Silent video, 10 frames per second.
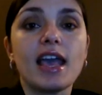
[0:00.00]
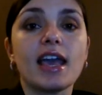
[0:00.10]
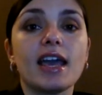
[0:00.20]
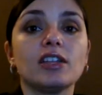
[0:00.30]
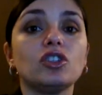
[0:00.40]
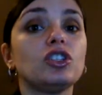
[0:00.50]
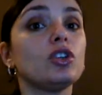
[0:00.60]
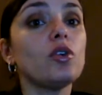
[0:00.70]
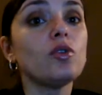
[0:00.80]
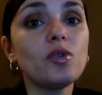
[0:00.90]
And
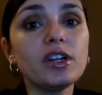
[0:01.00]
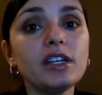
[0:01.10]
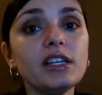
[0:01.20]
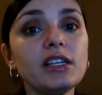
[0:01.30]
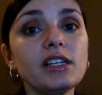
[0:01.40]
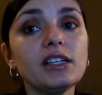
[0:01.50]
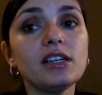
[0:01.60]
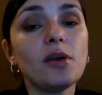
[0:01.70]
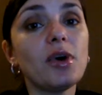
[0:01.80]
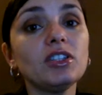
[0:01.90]
don't worry
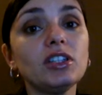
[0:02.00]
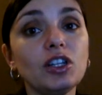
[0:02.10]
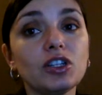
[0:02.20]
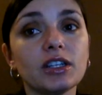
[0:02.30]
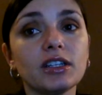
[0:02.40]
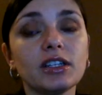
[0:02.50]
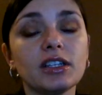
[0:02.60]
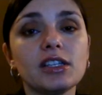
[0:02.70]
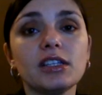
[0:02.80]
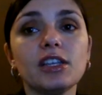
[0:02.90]
about the look.
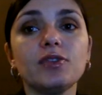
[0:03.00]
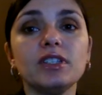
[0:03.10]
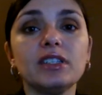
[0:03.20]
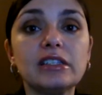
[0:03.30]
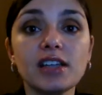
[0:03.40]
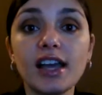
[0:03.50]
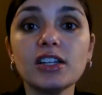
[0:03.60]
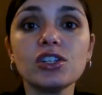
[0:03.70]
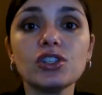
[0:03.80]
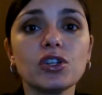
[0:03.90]
If the
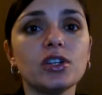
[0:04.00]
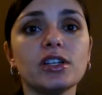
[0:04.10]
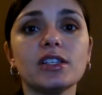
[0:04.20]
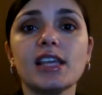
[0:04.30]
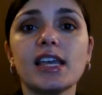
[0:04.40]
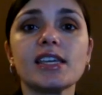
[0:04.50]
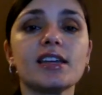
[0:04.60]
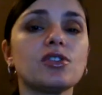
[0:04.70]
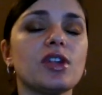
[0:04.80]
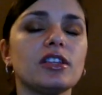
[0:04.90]
designer is good, they
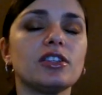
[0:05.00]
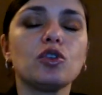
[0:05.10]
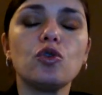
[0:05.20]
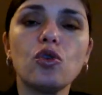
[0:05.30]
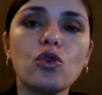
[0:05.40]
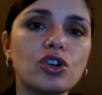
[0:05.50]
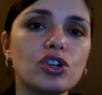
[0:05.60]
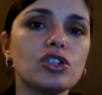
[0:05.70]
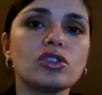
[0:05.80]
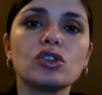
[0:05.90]
can create
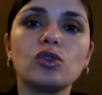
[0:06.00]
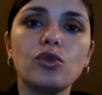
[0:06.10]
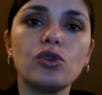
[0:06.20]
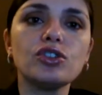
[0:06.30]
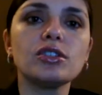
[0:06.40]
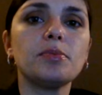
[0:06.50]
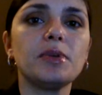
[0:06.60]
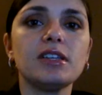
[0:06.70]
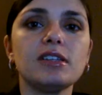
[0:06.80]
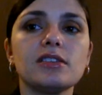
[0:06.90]
gorgeous, gorgeous
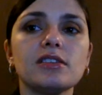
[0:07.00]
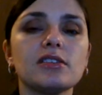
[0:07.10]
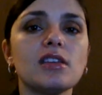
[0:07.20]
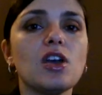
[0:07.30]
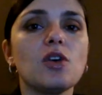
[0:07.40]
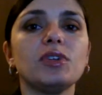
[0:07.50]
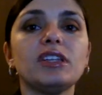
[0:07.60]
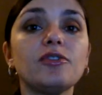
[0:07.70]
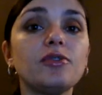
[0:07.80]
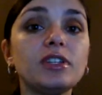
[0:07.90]
pieces with
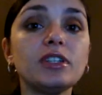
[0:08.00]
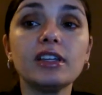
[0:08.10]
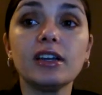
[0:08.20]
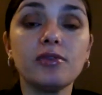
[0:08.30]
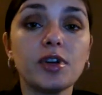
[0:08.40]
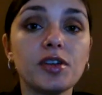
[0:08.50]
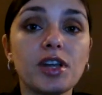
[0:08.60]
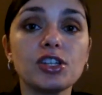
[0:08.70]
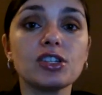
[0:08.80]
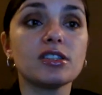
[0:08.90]
infinite
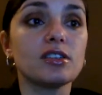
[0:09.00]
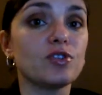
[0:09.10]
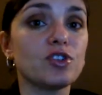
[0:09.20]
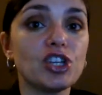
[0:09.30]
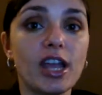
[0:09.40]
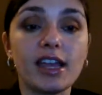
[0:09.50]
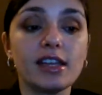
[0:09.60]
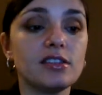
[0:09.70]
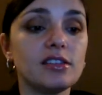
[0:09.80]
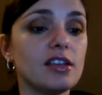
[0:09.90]
variations of
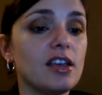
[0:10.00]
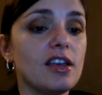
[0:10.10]
shades,